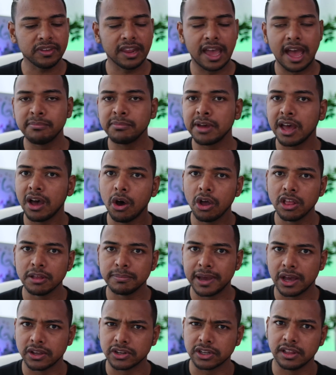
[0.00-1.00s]
I'm all
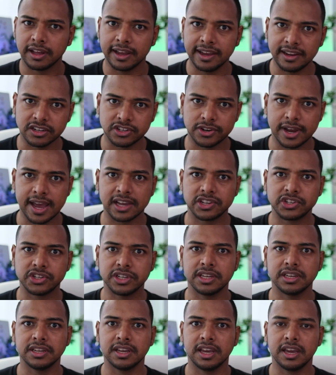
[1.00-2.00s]
about client
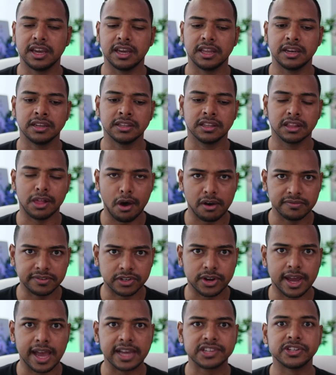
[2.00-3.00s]
attraction and the law of
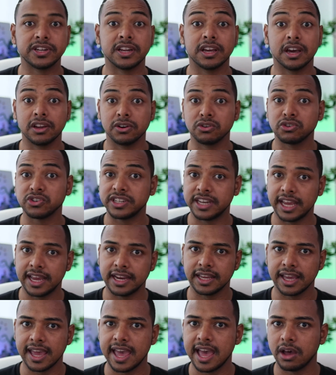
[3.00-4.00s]
attraction, and
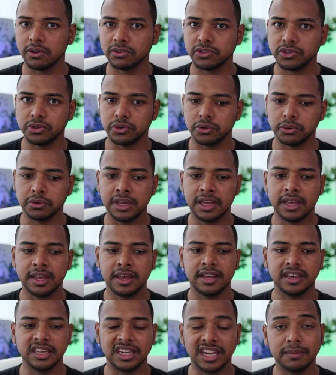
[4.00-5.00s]
understanding how to
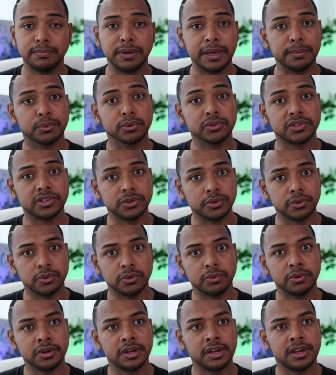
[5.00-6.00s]
get people to